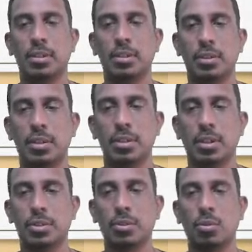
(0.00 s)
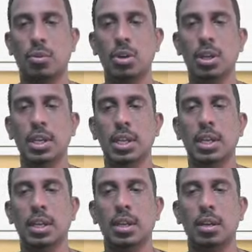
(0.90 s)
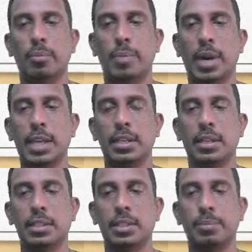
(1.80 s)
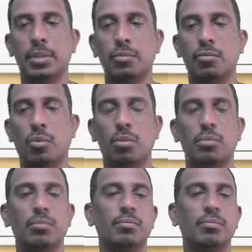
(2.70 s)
So it is also called bicuspid valve.